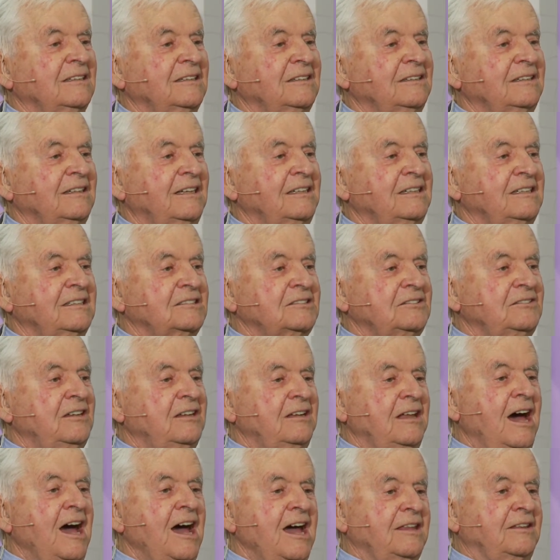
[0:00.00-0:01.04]
that is
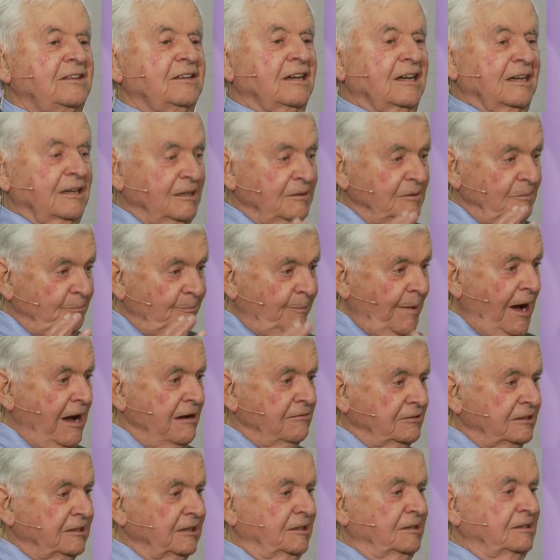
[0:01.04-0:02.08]
neither
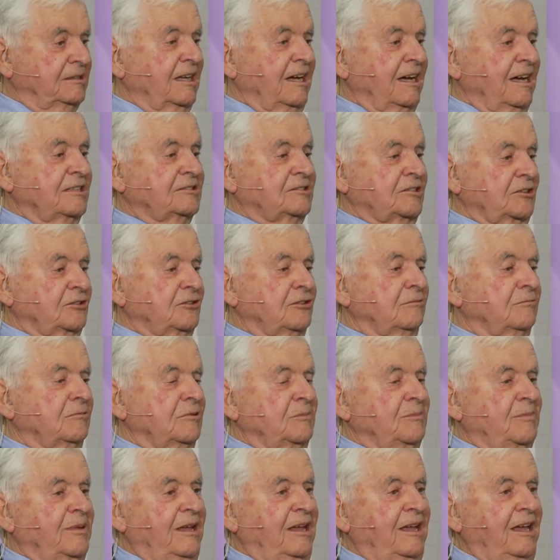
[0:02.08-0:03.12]
bounded as a
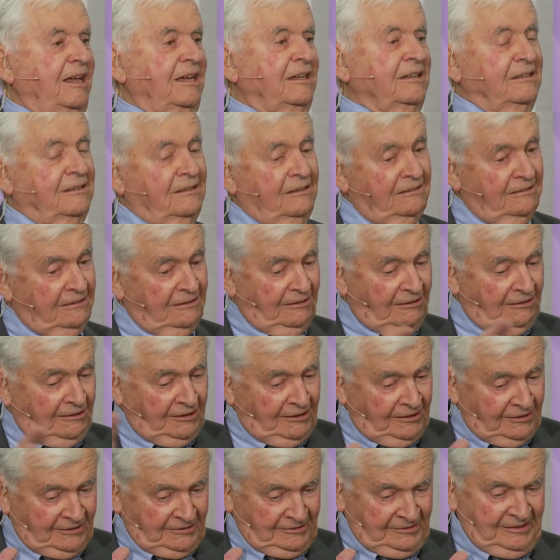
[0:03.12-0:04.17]
human being
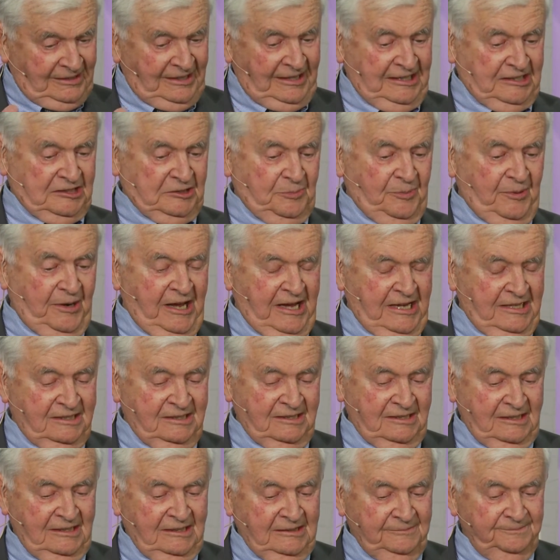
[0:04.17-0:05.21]
nor
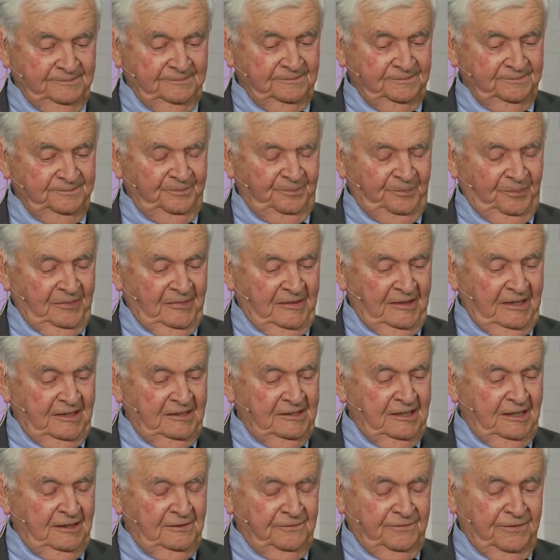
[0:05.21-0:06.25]
expressed
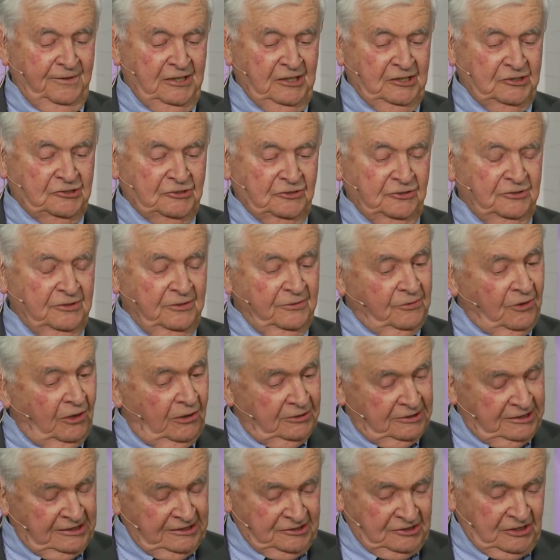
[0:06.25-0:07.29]
in the infinitude of
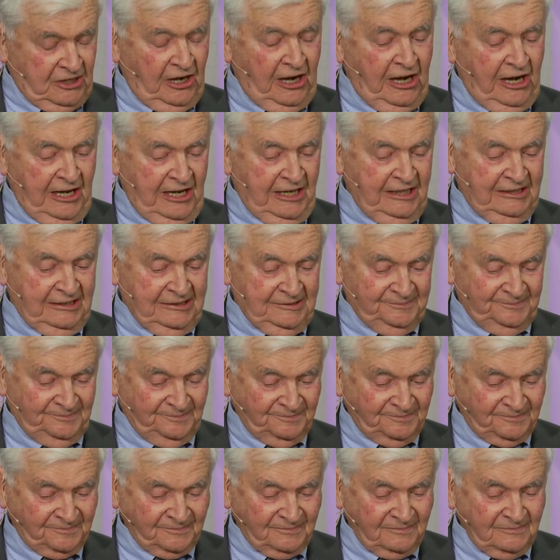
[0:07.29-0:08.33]
what is God.
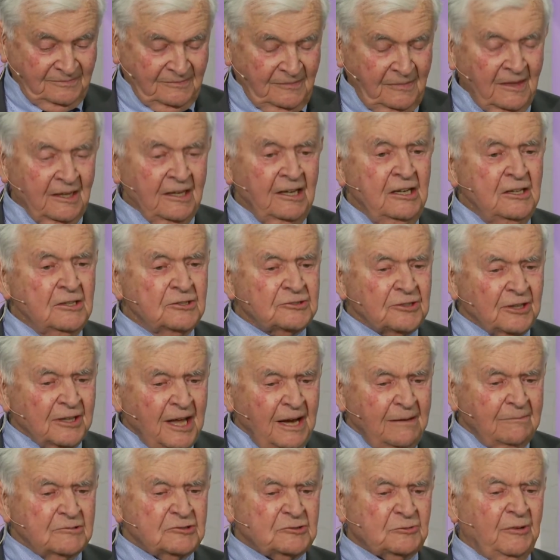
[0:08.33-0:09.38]
So
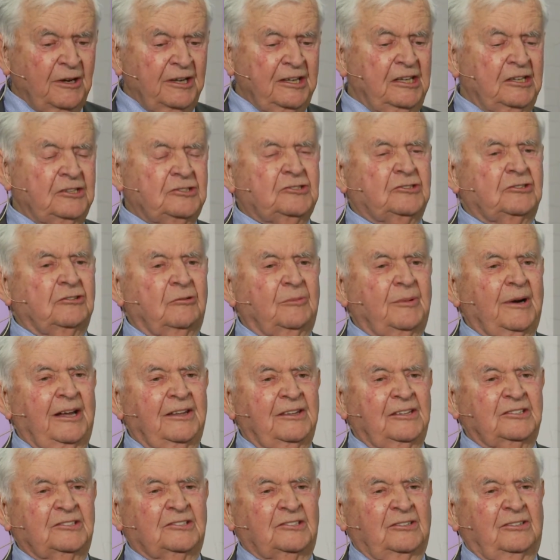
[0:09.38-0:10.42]
that was one issue
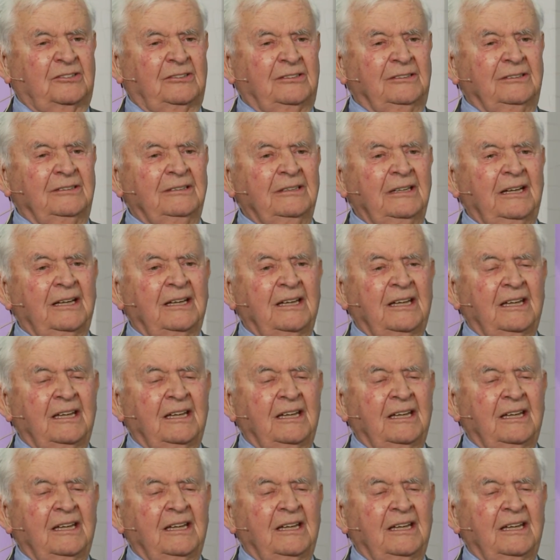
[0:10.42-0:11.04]
about the soul.